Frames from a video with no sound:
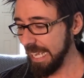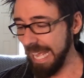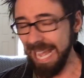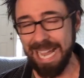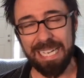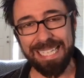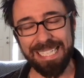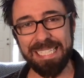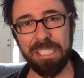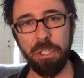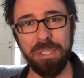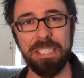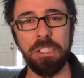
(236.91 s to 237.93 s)
how to
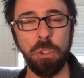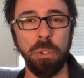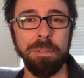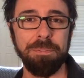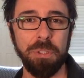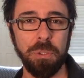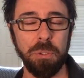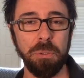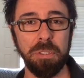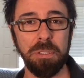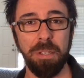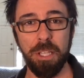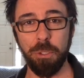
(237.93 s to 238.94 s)
increase your
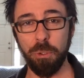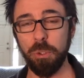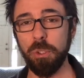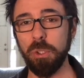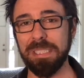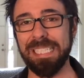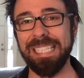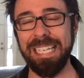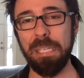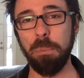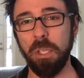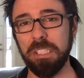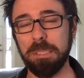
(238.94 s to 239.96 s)
views through using
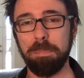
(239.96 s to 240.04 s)
keywords,